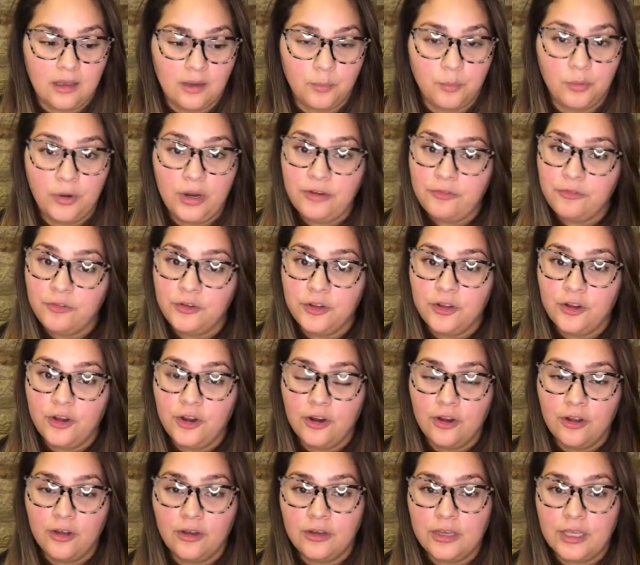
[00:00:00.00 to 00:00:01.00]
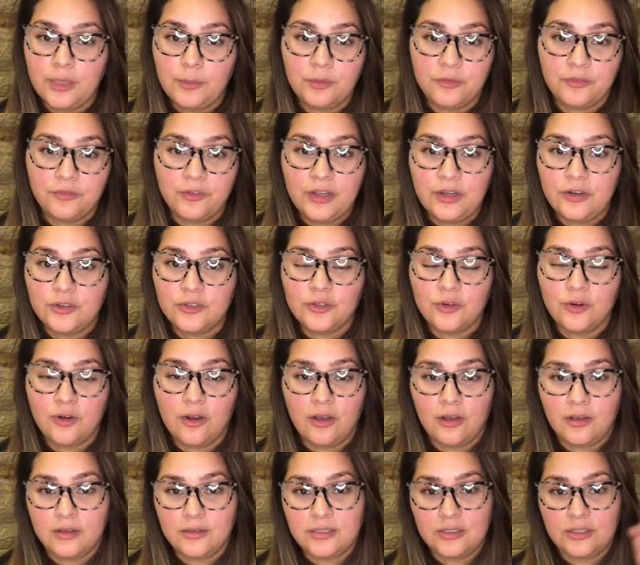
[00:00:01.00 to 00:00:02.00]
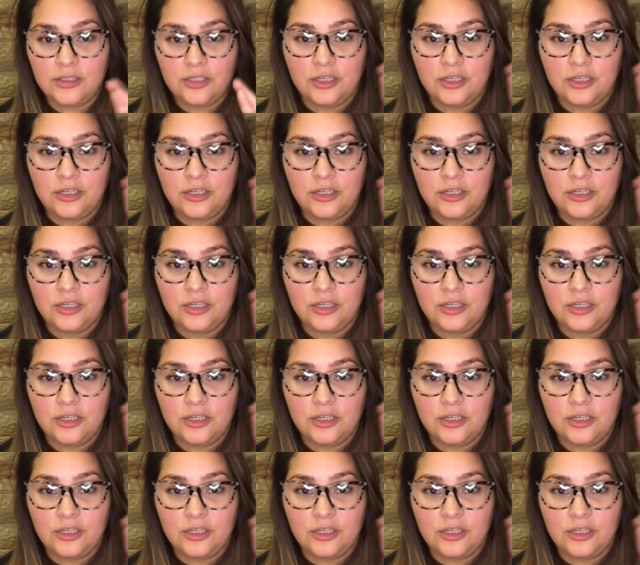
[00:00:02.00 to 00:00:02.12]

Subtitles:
Pray for your girl. Keep your fingers crossed.